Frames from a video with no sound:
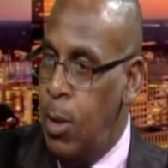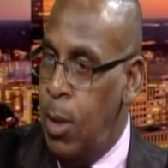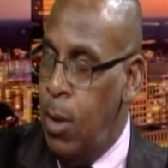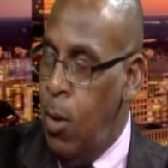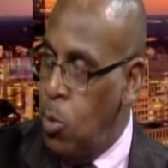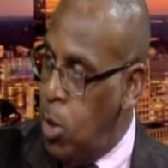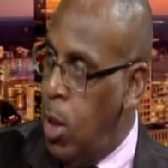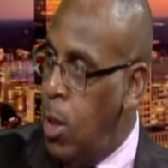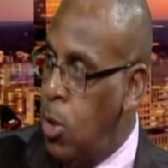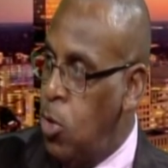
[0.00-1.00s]
you know what I'm saying,
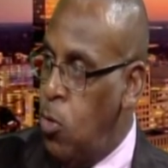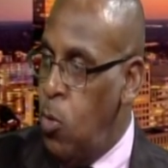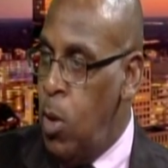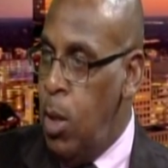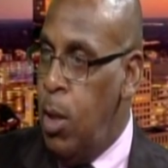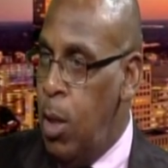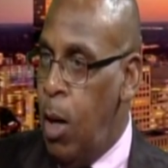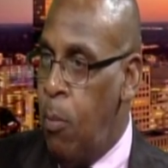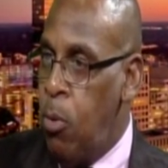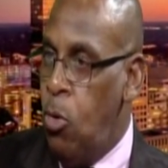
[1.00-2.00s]
that you're
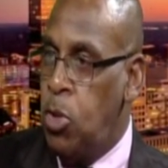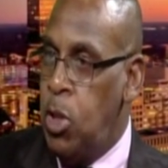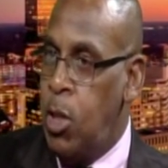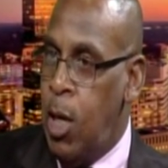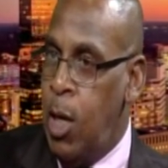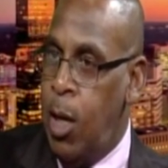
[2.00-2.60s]
approaching than